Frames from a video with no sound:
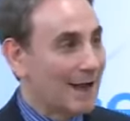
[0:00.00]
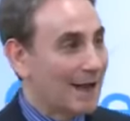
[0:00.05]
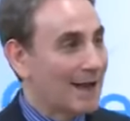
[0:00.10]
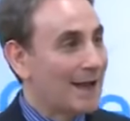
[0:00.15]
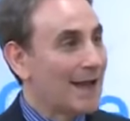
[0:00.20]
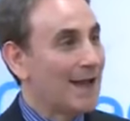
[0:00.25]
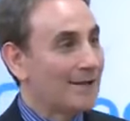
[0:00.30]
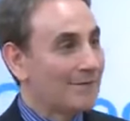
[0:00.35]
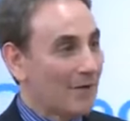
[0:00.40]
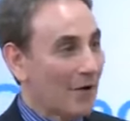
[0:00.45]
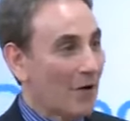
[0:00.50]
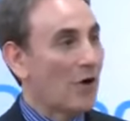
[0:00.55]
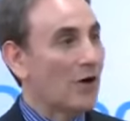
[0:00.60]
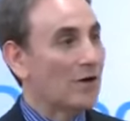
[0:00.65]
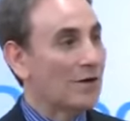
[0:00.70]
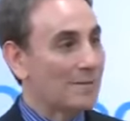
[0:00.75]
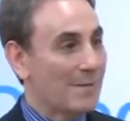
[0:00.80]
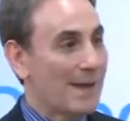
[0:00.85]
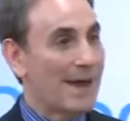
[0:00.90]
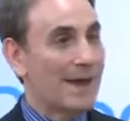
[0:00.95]
I have
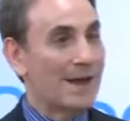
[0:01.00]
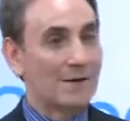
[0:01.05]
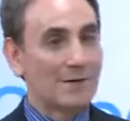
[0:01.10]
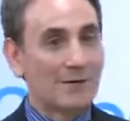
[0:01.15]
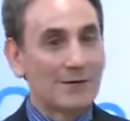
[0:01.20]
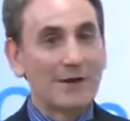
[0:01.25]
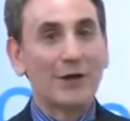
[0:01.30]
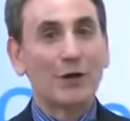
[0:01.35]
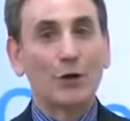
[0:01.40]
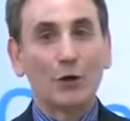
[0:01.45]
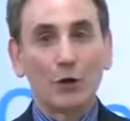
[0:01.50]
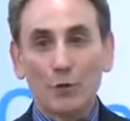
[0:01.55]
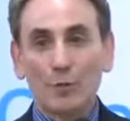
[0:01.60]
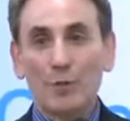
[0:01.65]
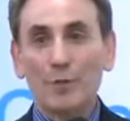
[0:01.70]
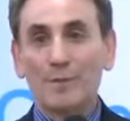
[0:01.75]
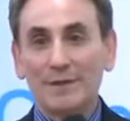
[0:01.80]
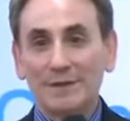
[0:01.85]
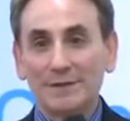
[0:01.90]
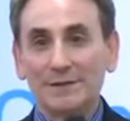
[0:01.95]
automatically a
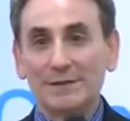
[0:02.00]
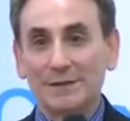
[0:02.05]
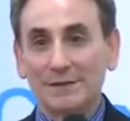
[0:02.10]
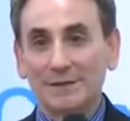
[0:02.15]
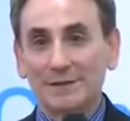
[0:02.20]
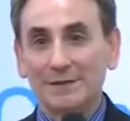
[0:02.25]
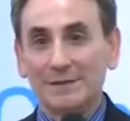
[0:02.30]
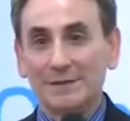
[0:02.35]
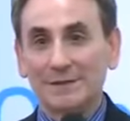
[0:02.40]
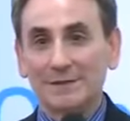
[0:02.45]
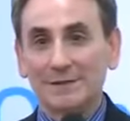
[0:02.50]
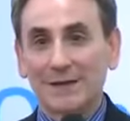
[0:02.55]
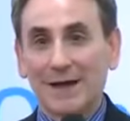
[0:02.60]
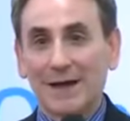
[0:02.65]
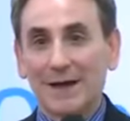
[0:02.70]
global business.